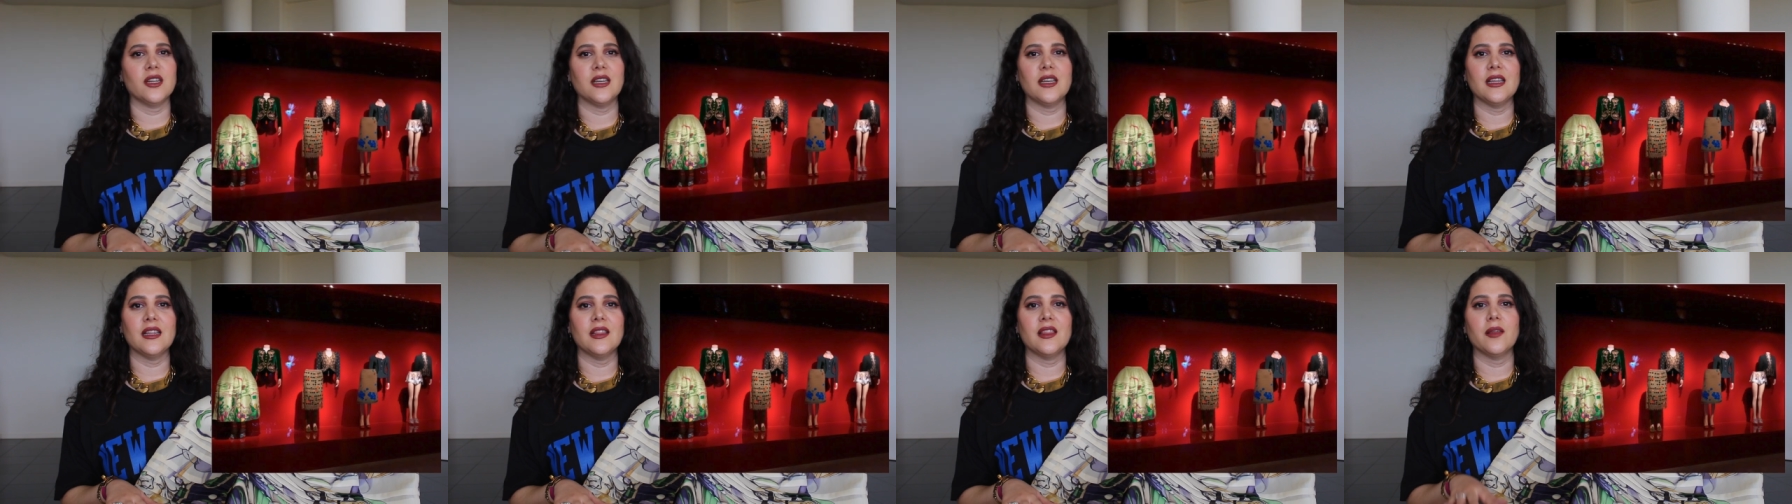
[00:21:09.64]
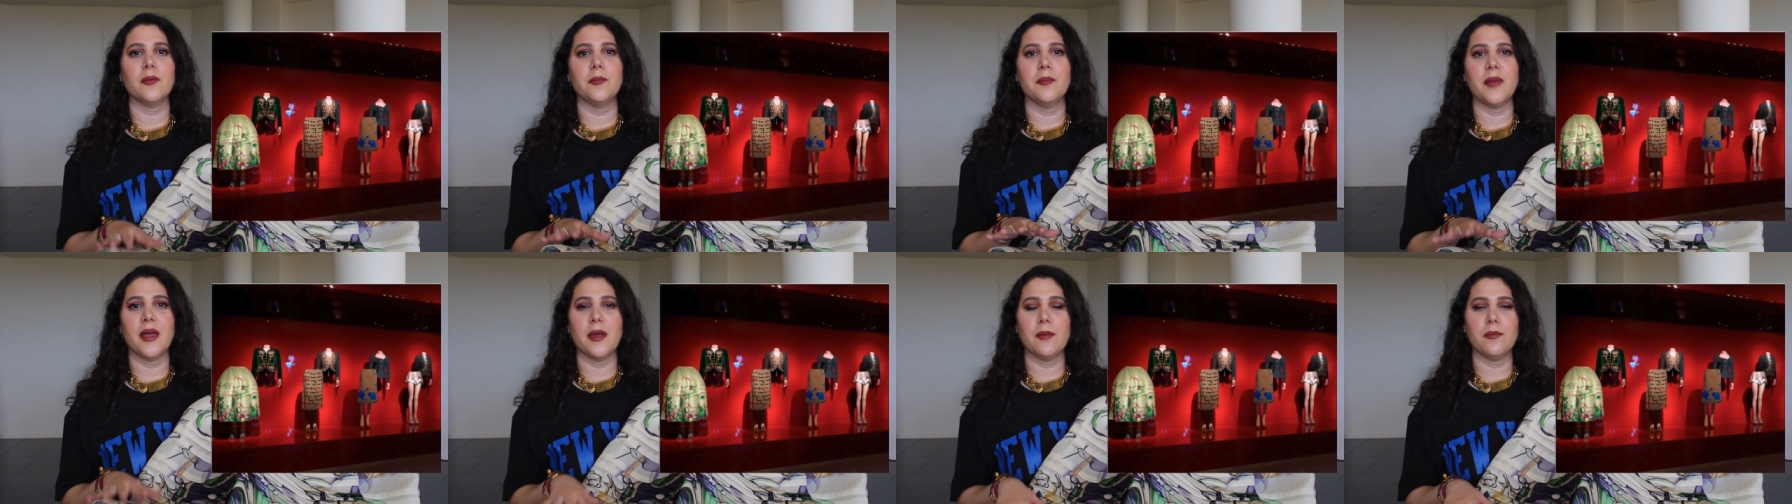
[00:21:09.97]
in
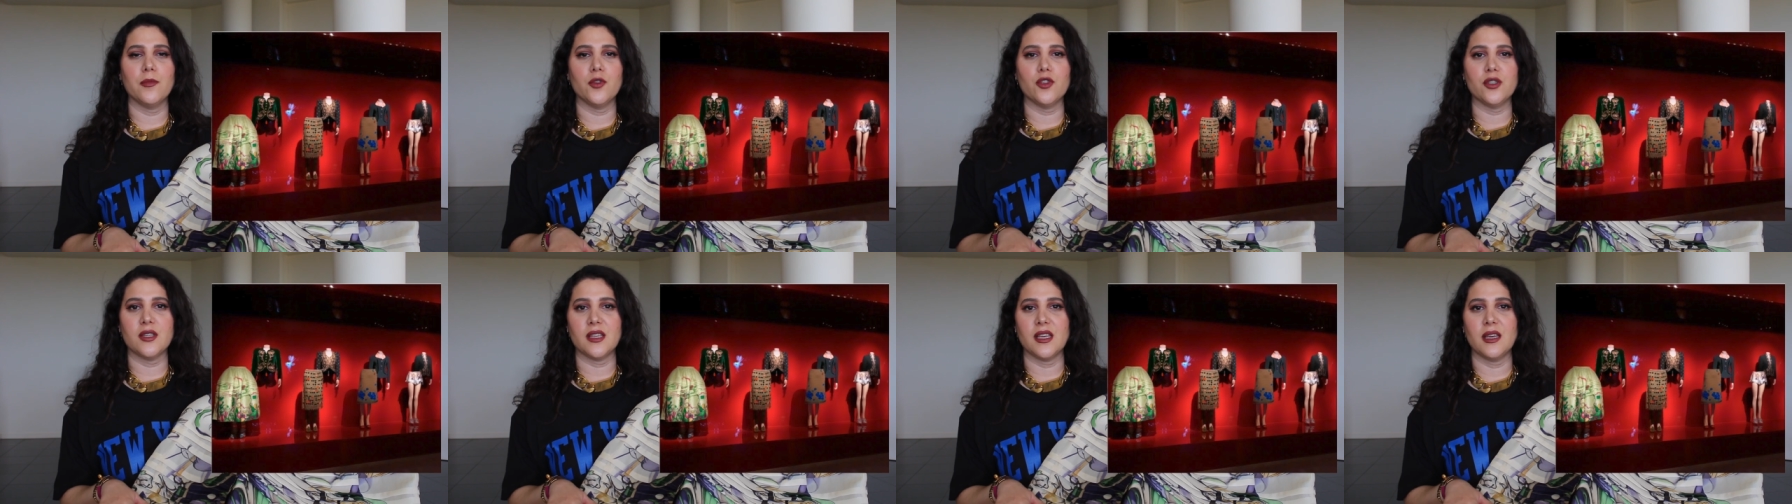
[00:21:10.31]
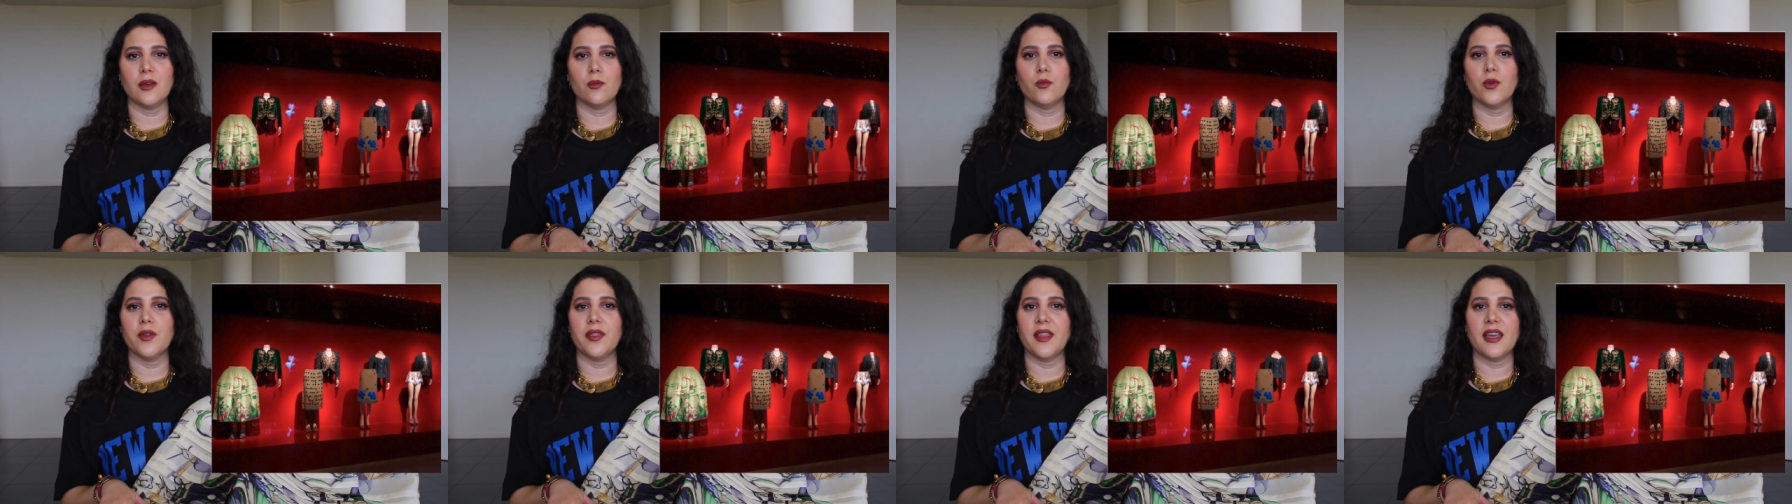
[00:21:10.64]
the Met
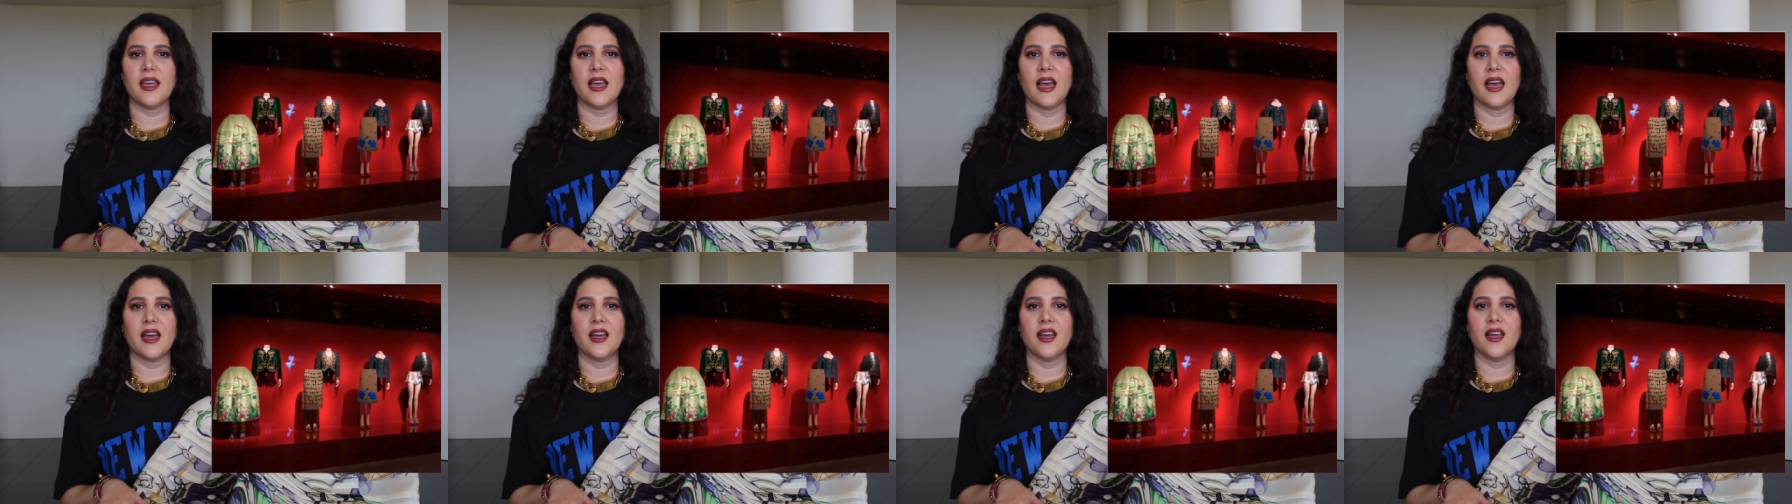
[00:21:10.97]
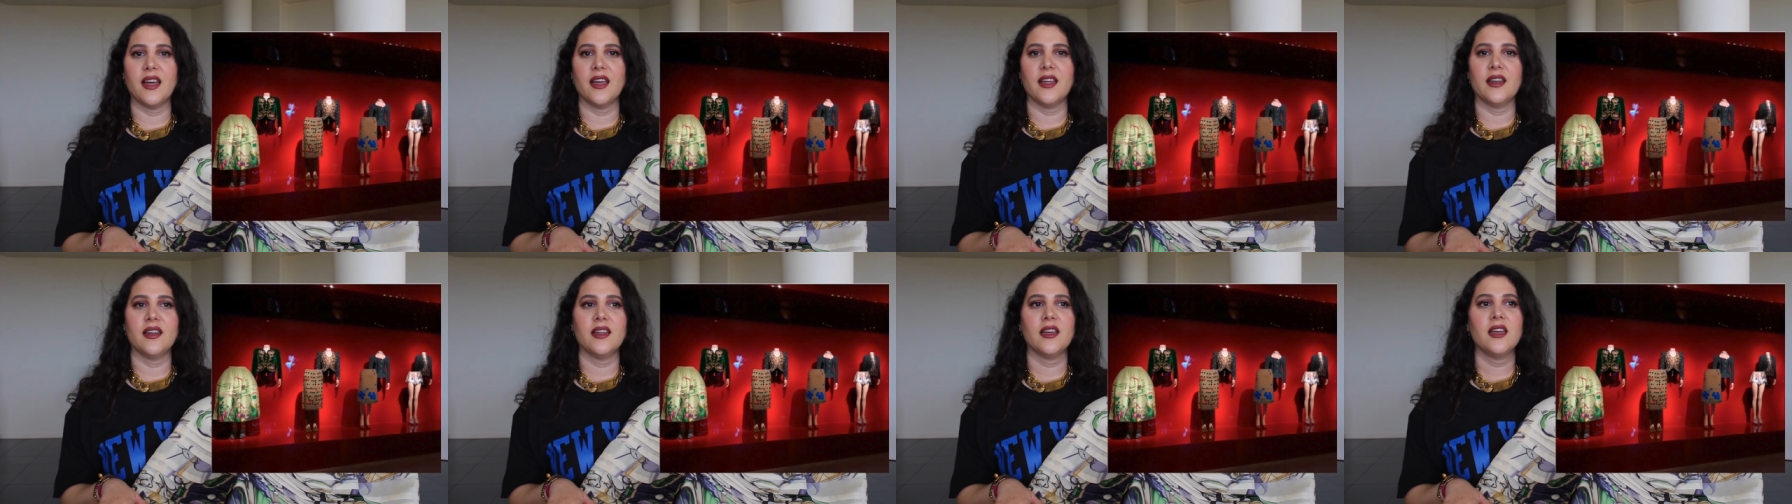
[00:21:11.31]
Museum when they
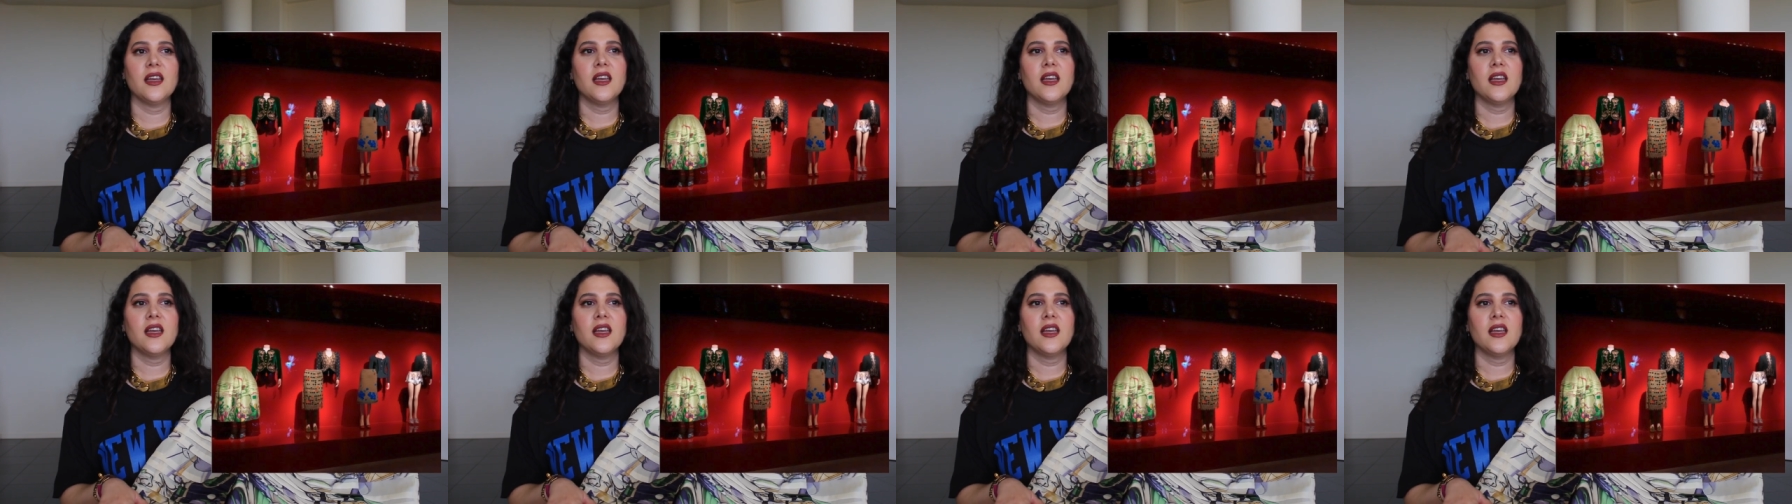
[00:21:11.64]
had